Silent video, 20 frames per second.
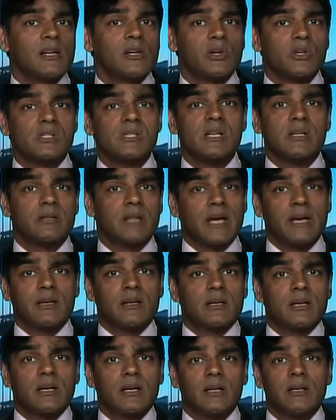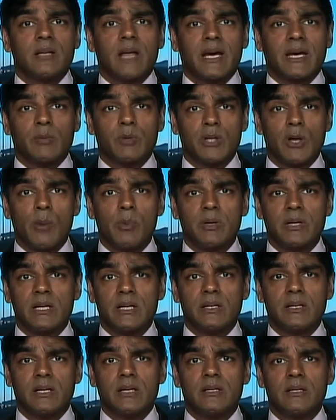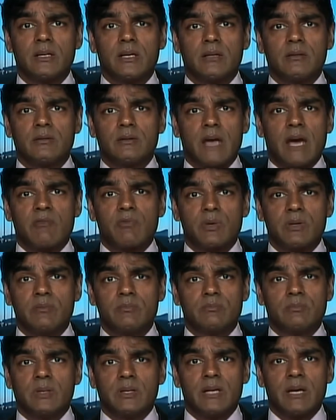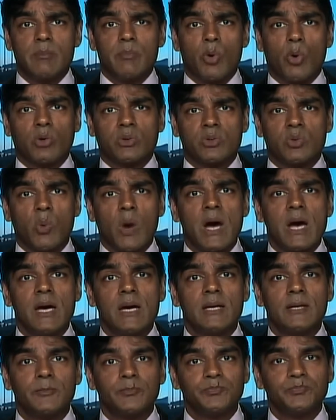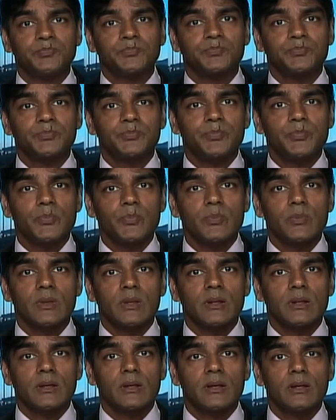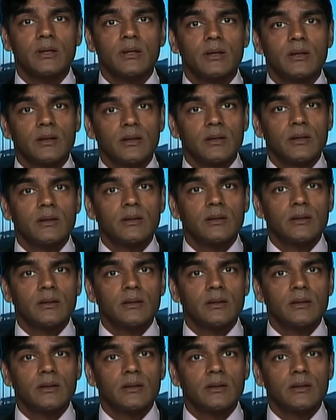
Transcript: looks like uh, like a monopoly in, in in every important way. Well, you know, I want to get to that in,